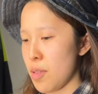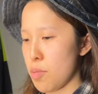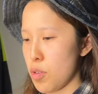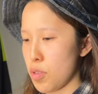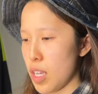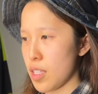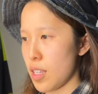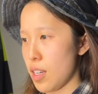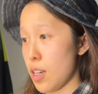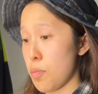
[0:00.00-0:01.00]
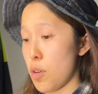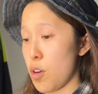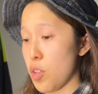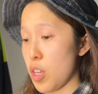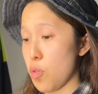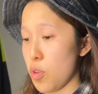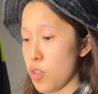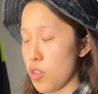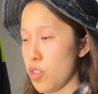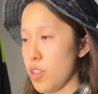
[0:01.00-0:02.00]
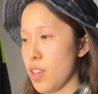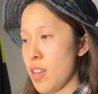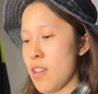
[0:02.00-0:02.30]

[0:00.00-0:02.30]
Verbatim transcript: Ponyta, Poliwhirl,